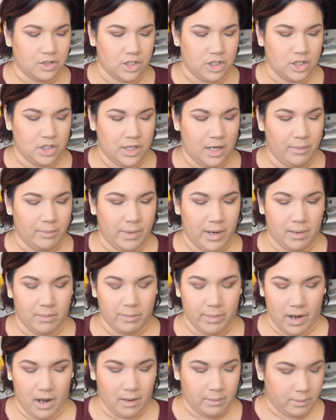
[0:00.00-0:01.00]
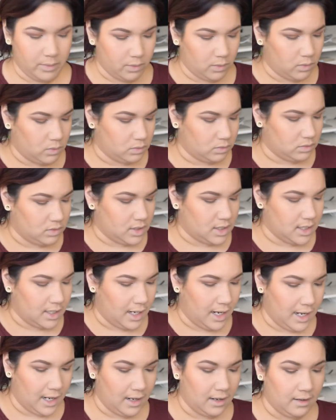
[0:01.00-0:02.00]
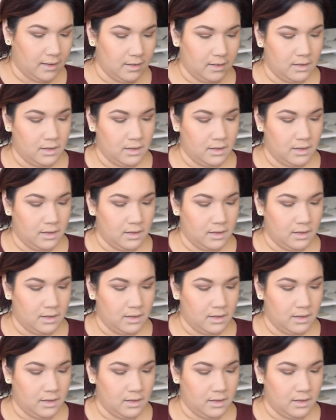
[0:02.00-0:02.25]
just Champagne Pop today.